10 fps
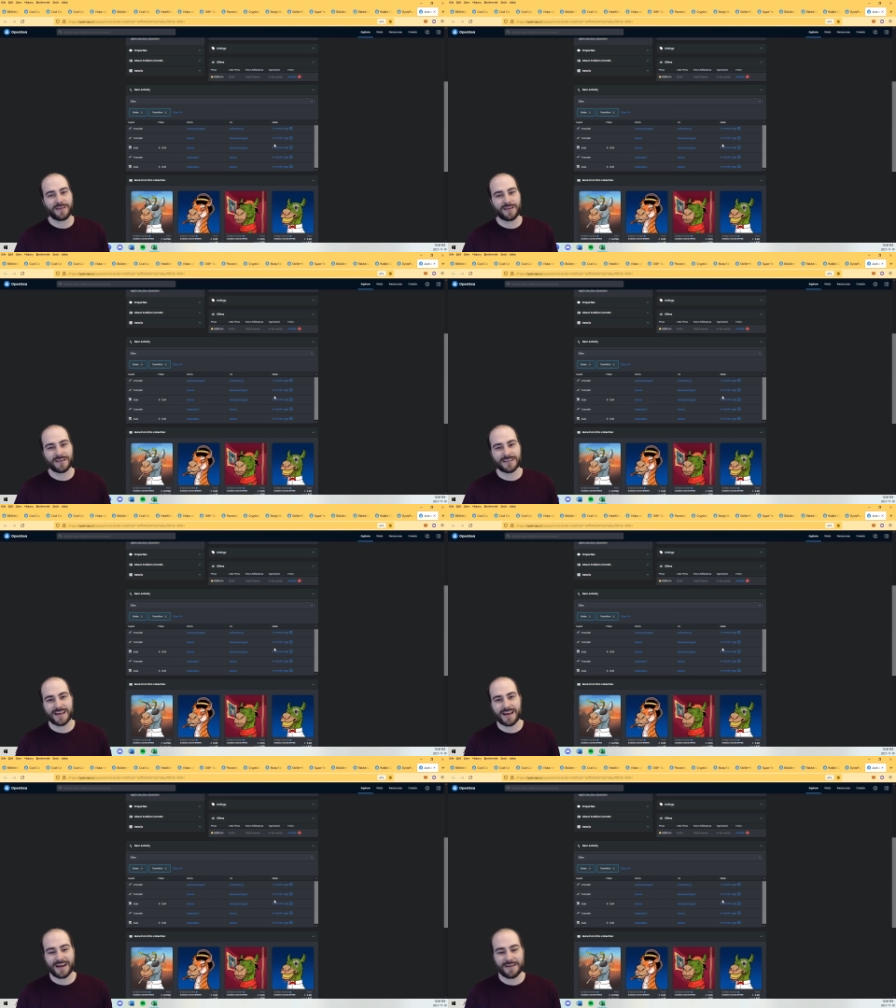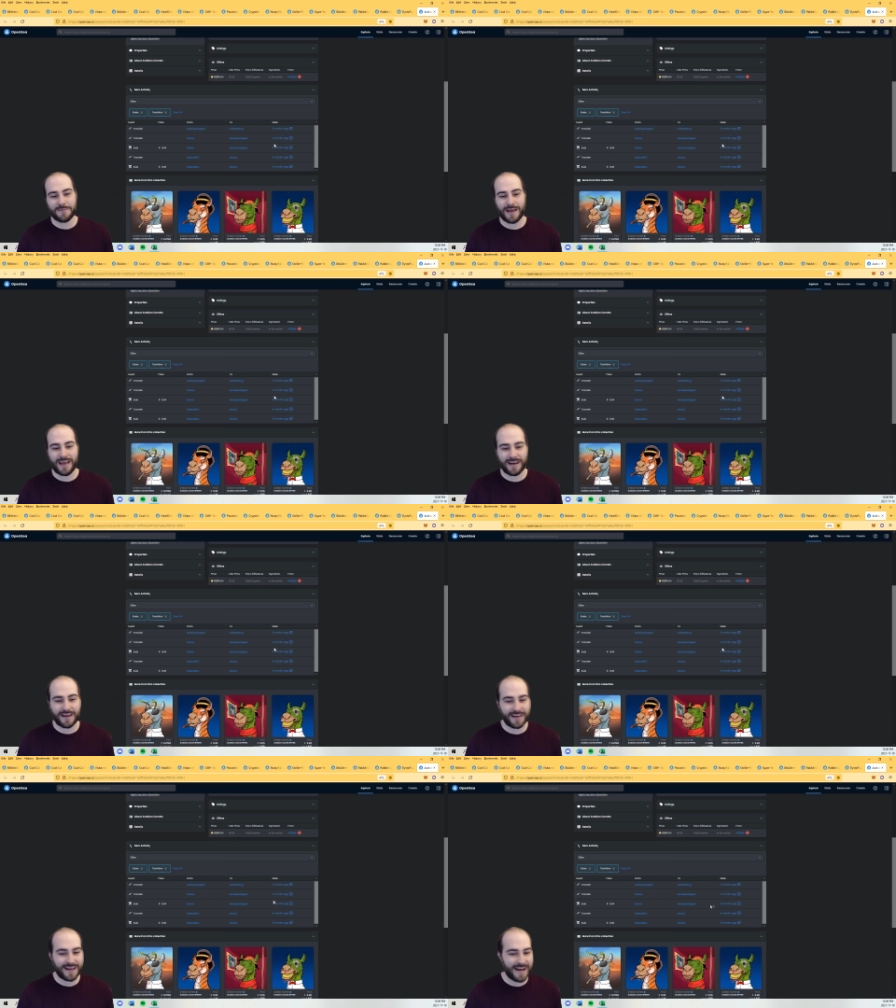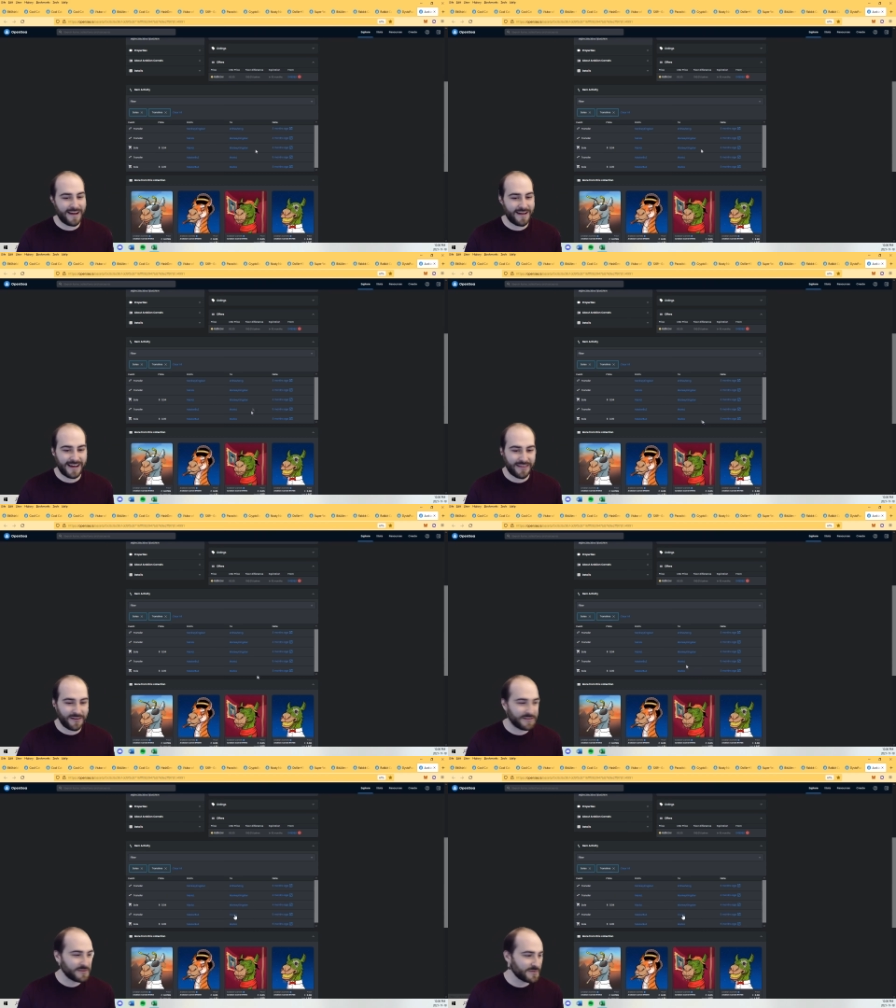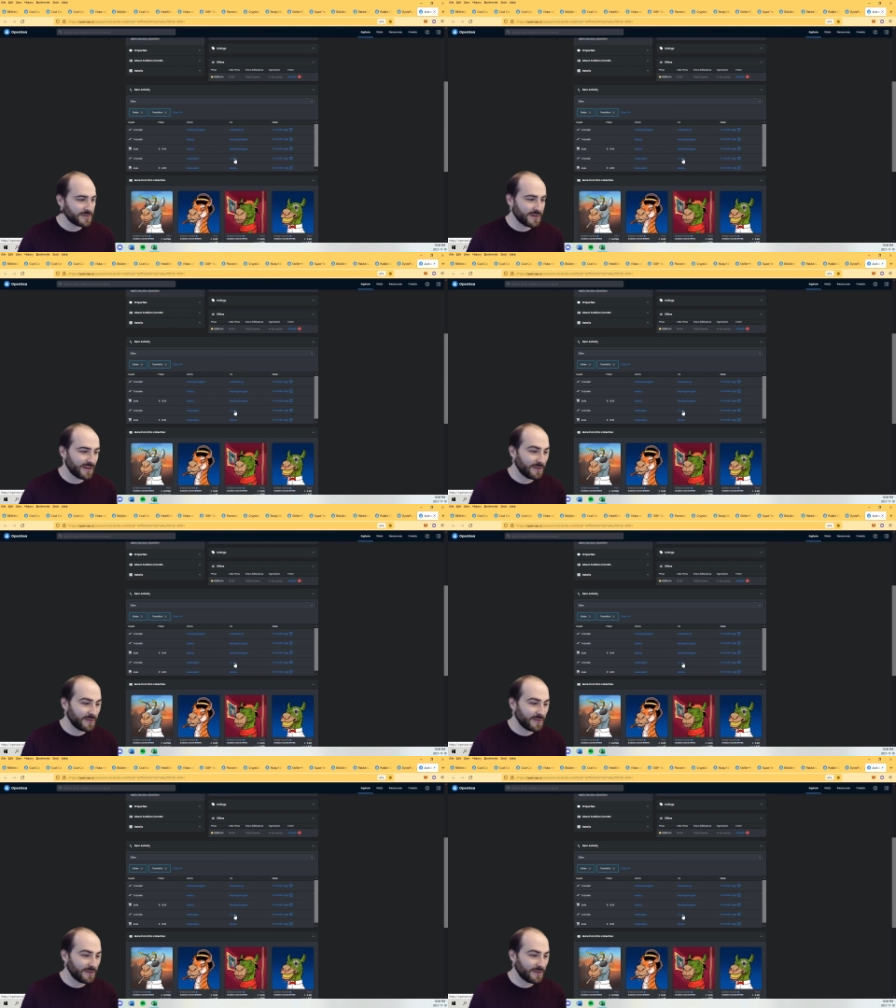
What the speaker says: Because in my head, I thought this was going to go